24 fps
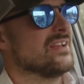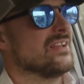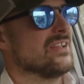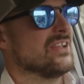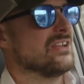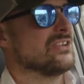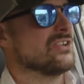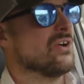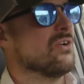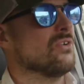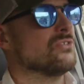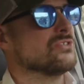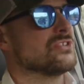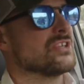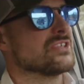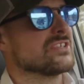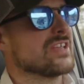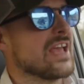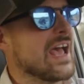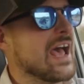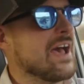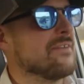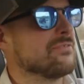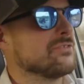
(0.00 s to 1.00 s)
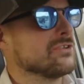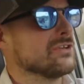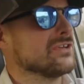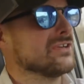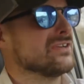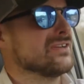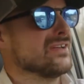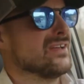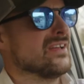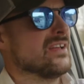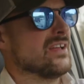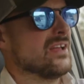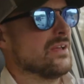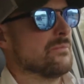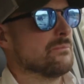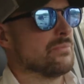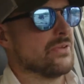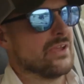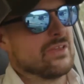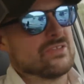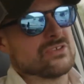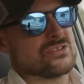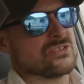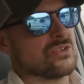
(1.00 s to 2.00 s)
You don't just have to
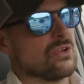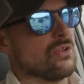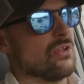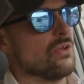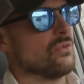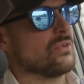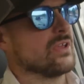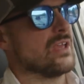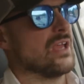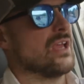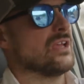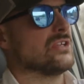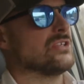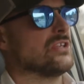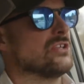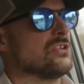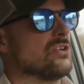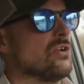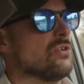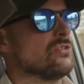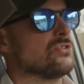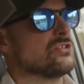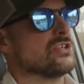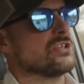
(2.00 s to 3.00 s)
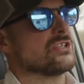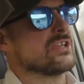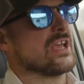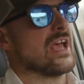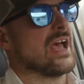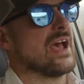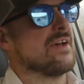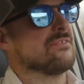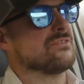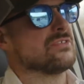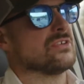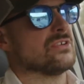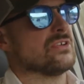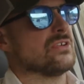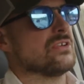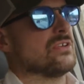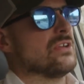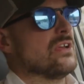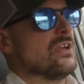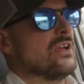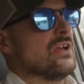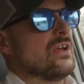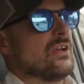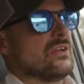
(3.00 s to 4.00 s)
play the solo gigs. You don't just have to
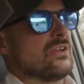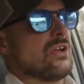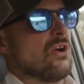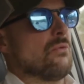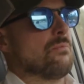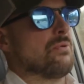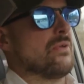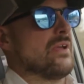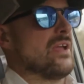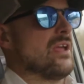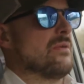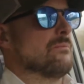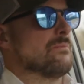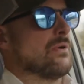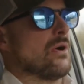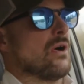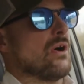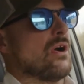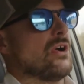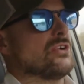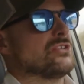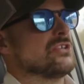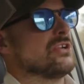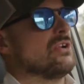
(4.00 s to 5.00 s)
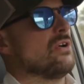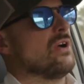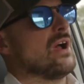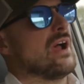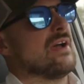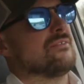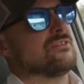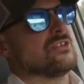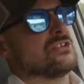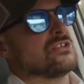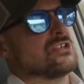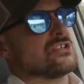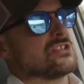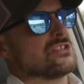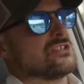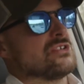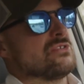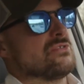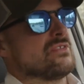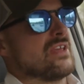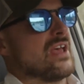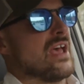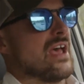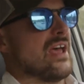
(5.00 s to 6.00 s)
go play in bars. You don't have to just
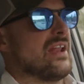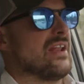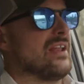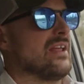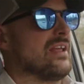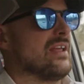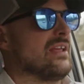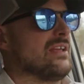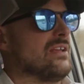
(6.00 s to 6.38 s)
do that.